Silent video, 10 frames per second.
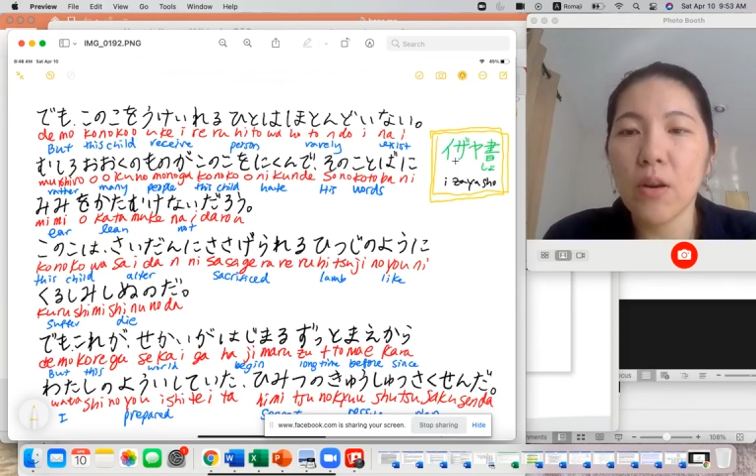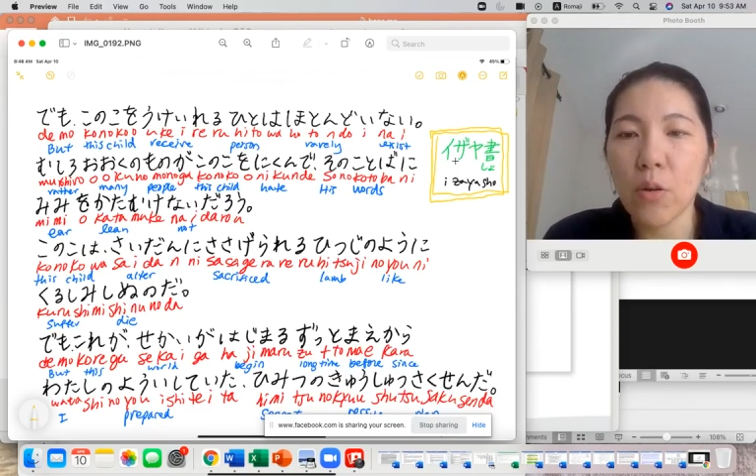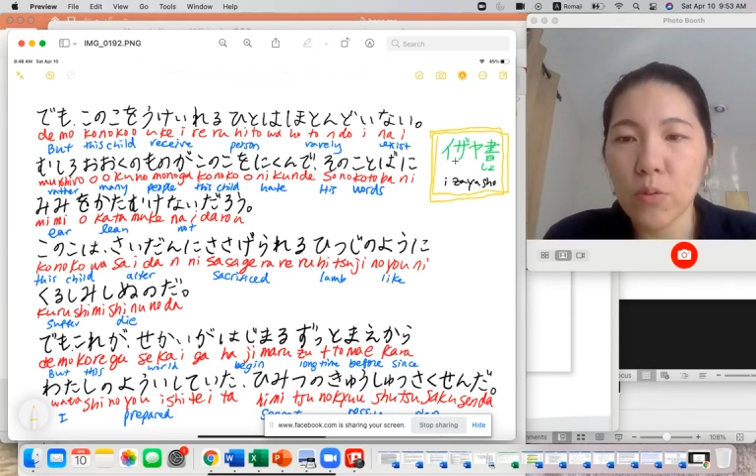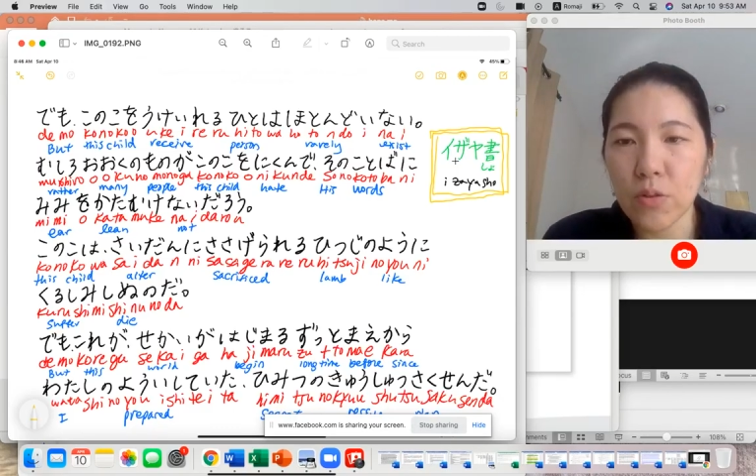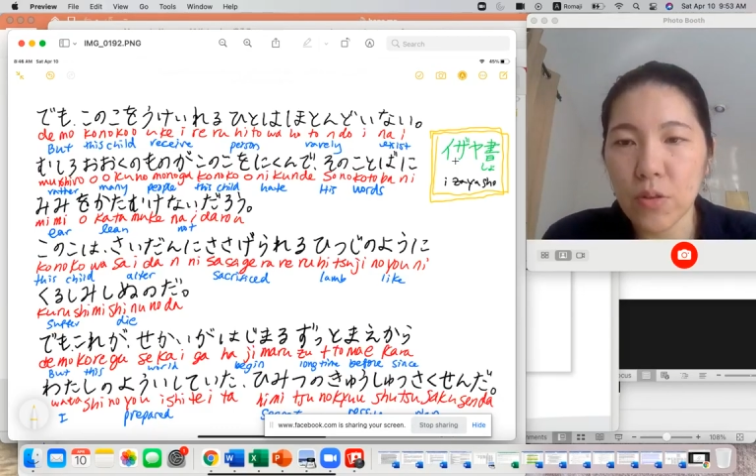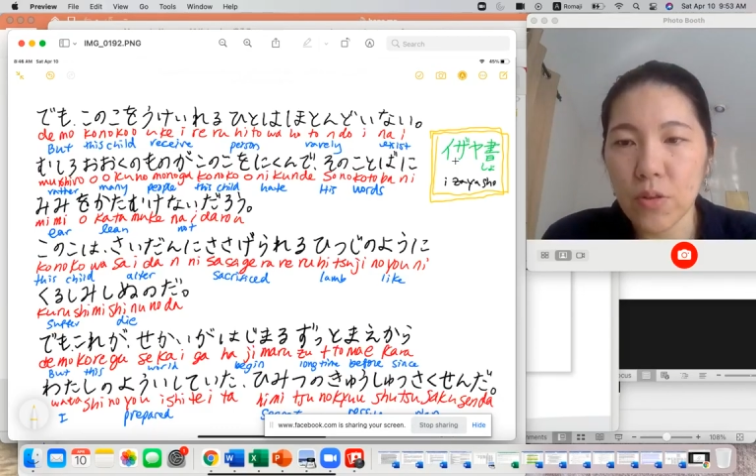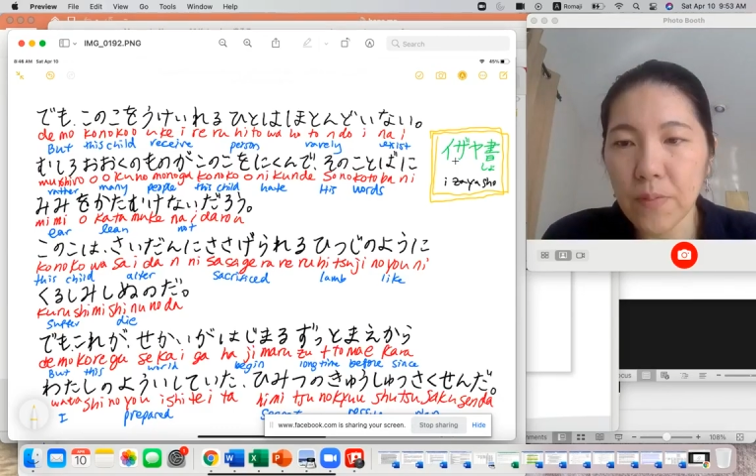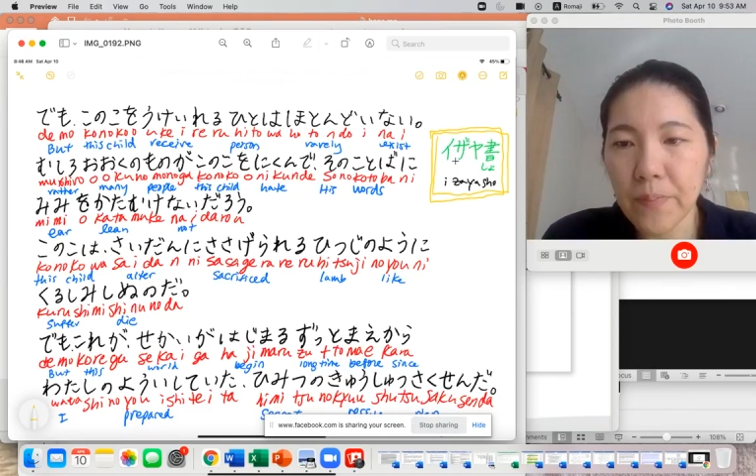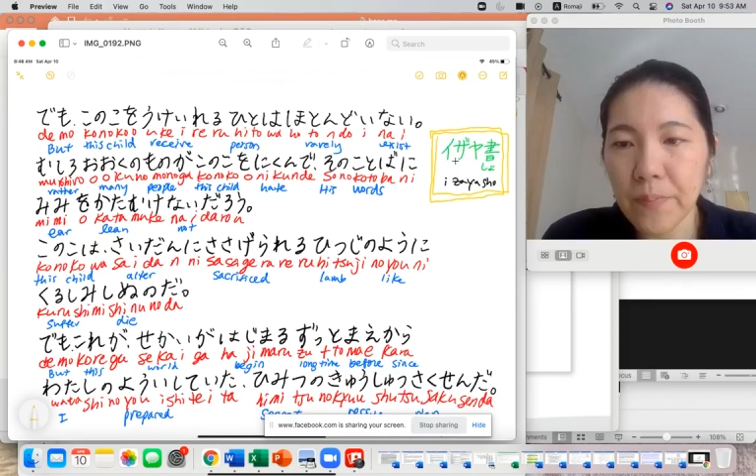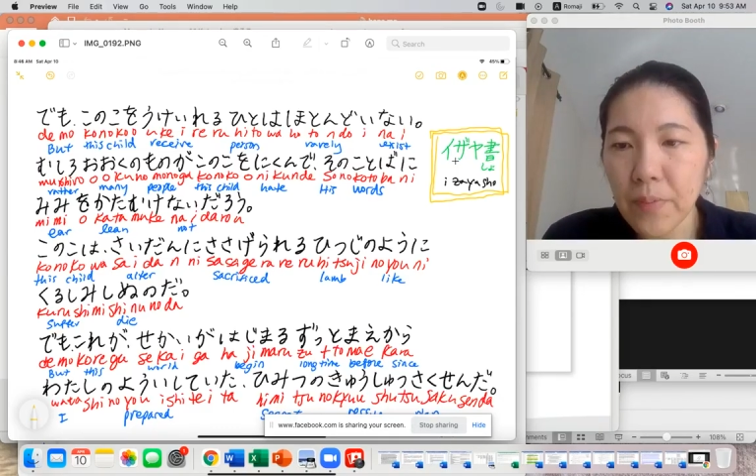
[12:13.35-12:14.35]
altar.
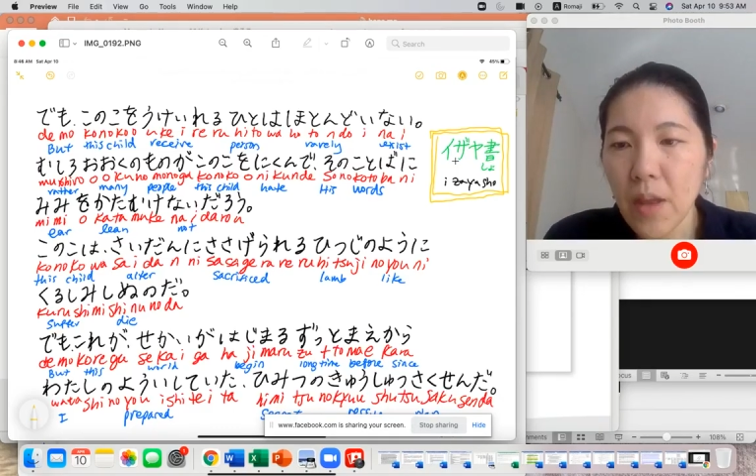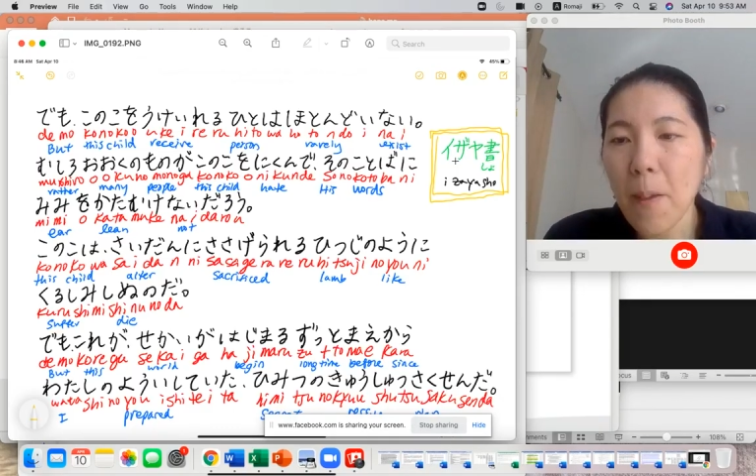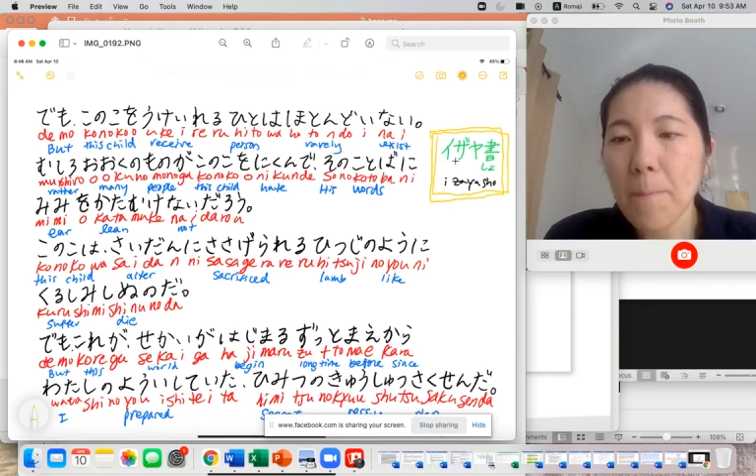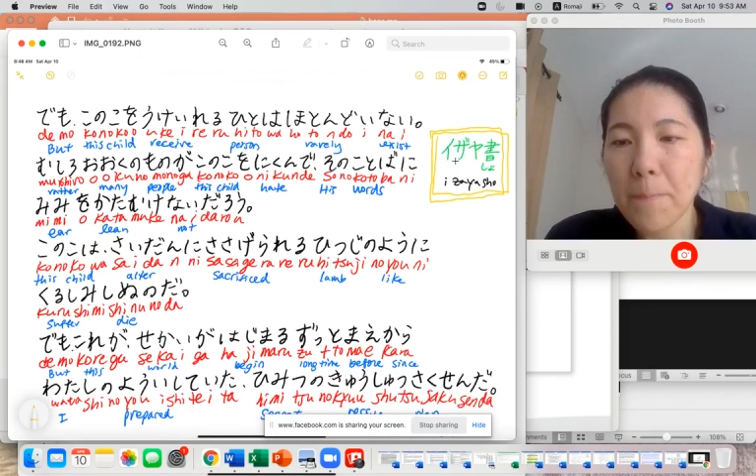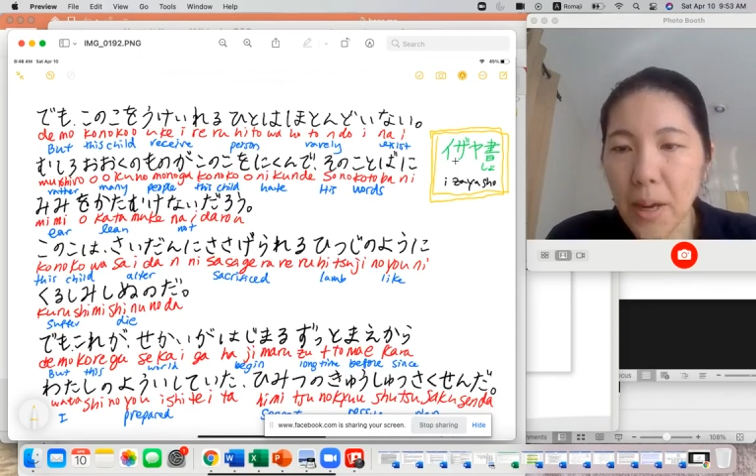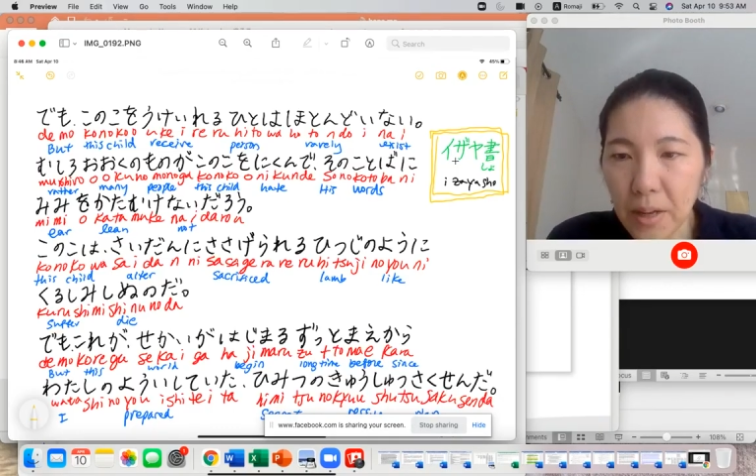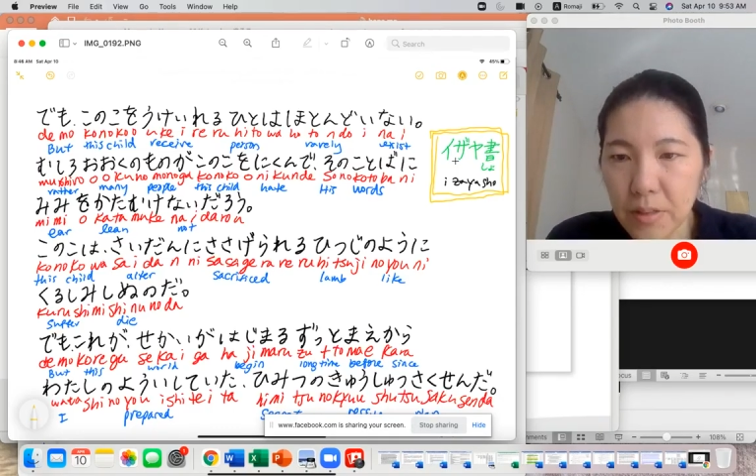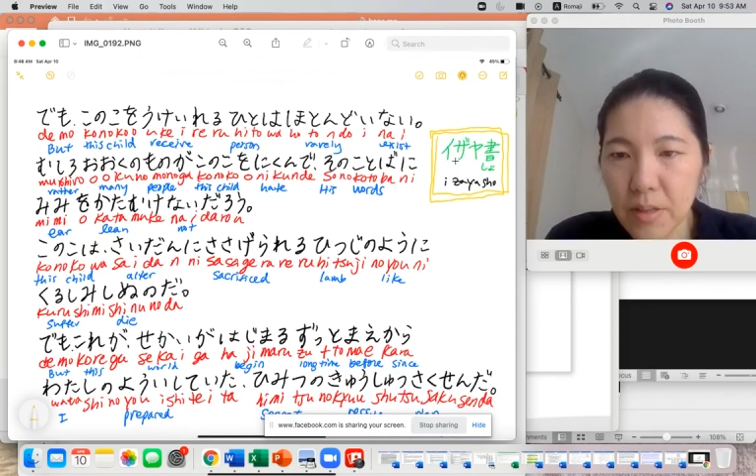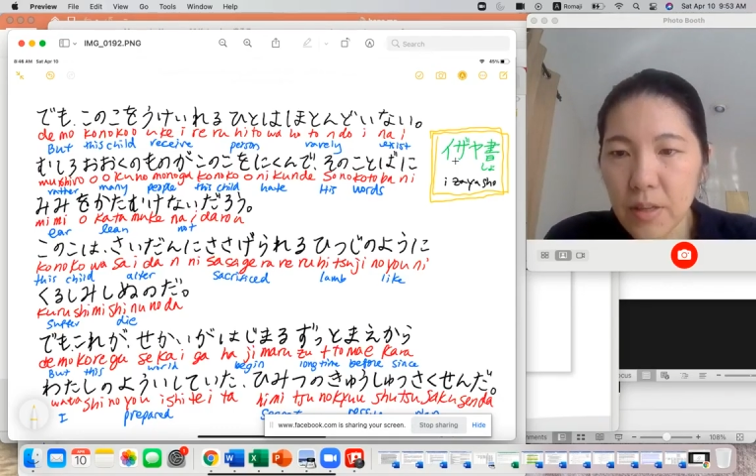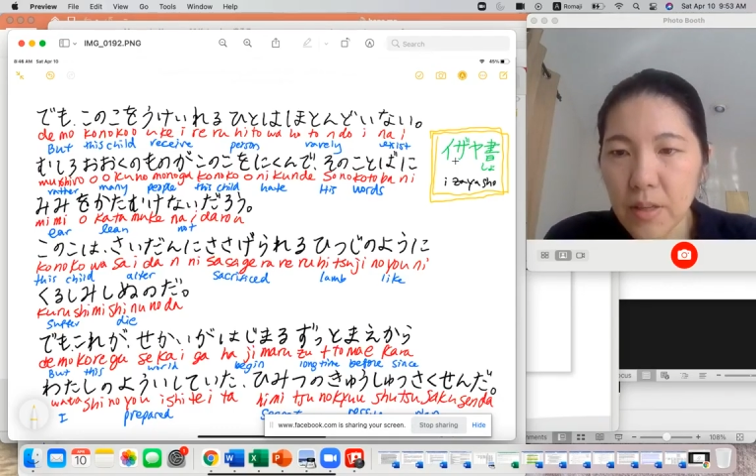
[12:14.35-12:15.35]
But